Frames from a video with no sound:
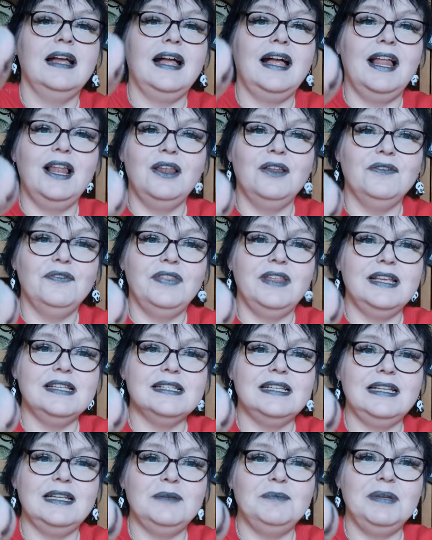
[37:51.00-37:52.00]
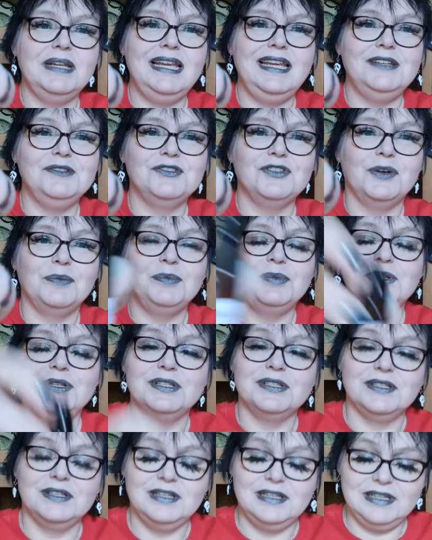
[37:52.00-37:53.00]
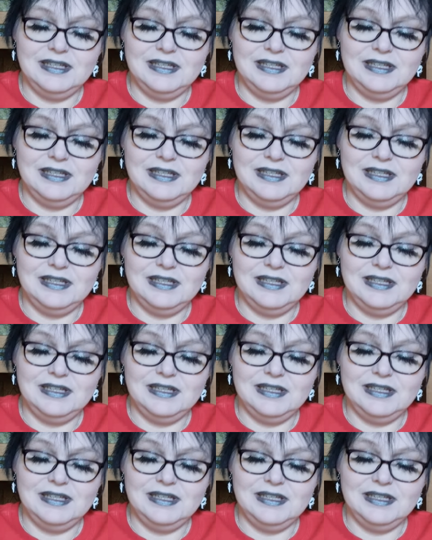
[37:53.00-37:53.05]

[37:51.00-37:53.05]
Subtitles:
I love these little bitty droppers.